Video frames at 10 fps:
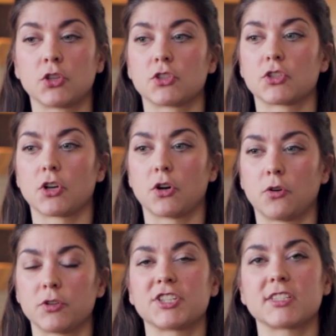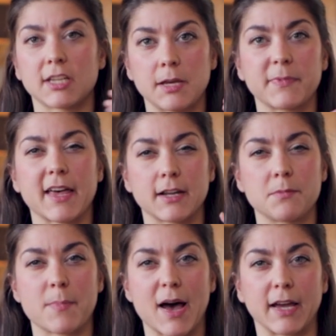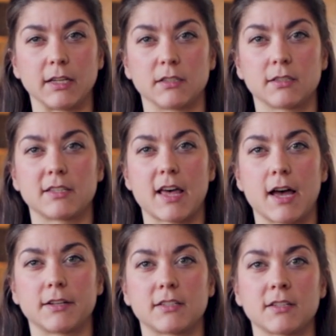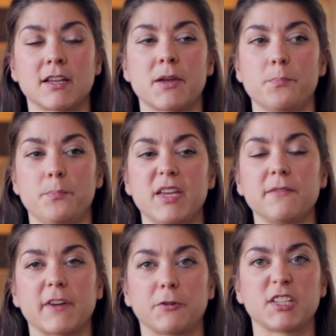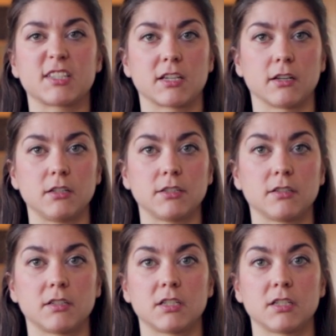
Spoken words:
So just keep that in mind, that being very skilled